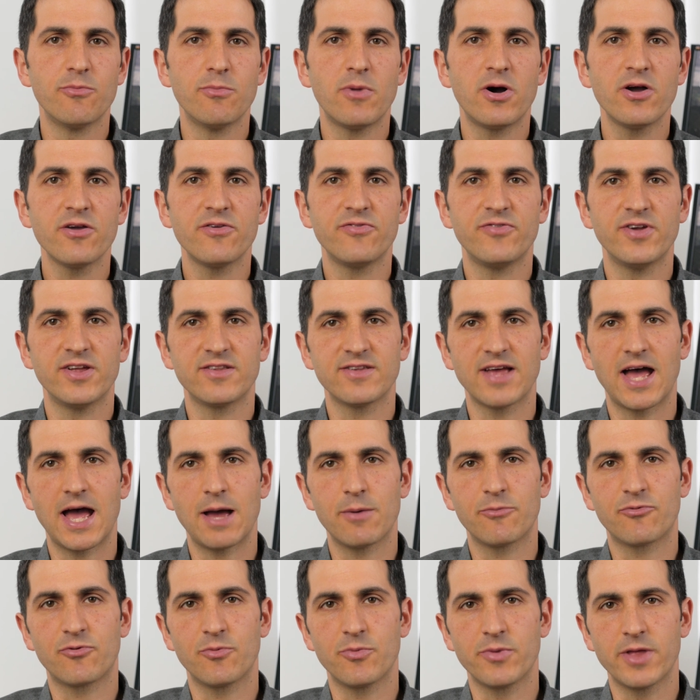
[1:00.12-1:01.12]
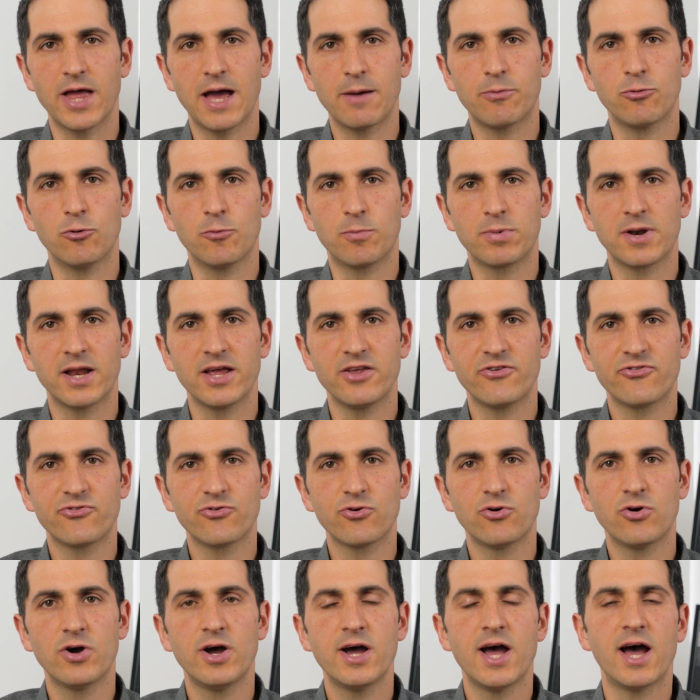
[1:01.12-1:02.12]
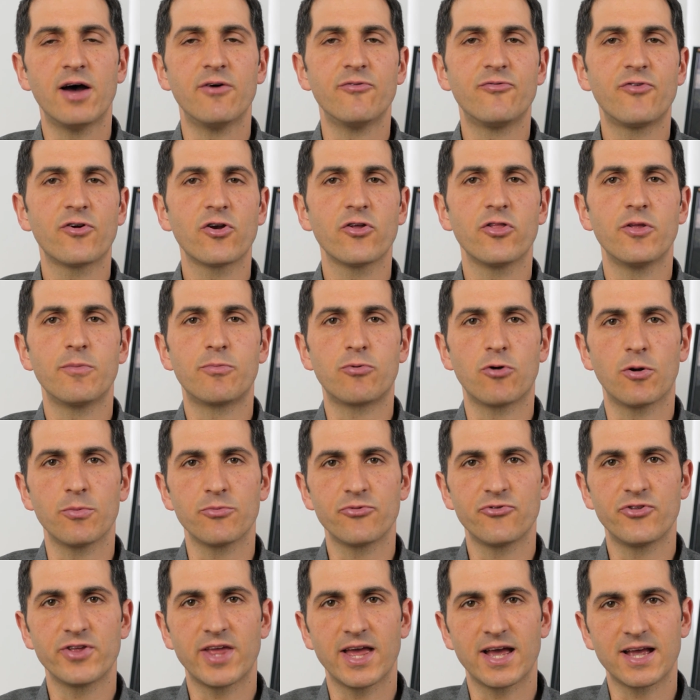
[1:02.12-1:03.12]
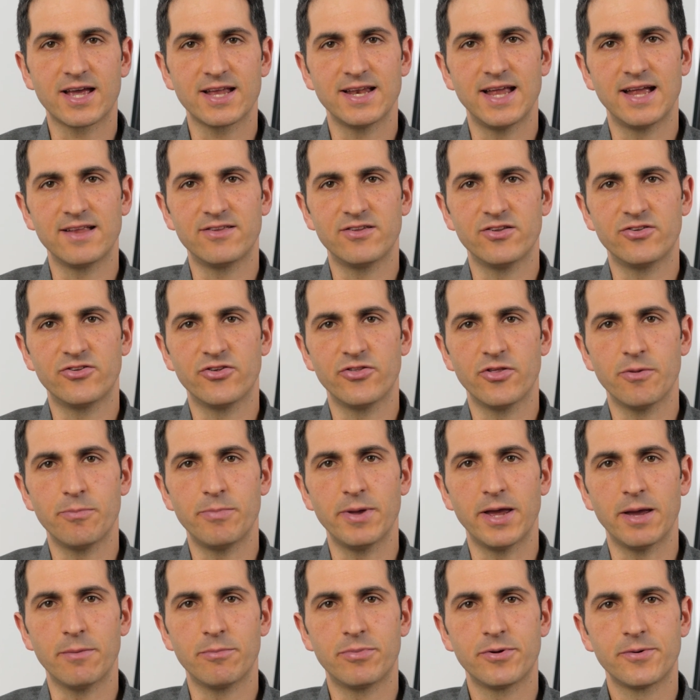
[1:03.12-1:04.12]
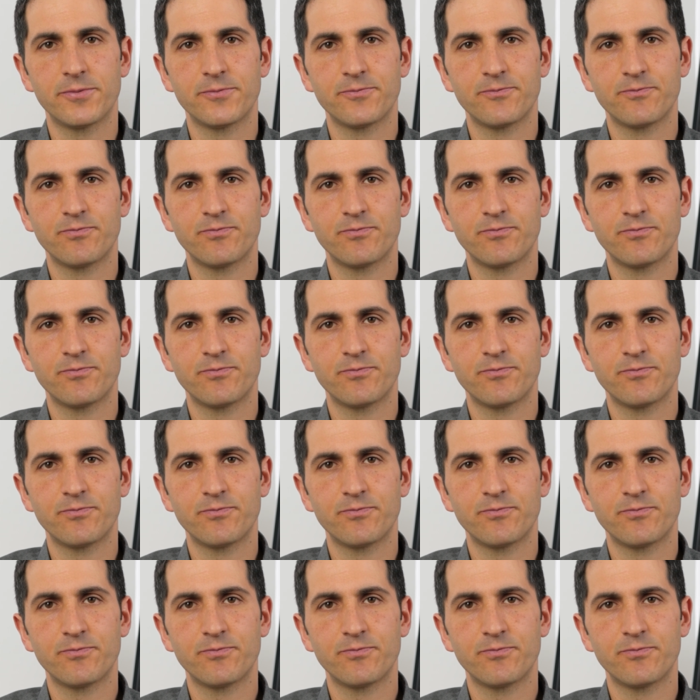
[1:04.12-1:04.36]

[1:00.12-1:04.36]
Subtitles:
the MiFit app from the Apple Play Store and follow the prompts to get connected to the Bip.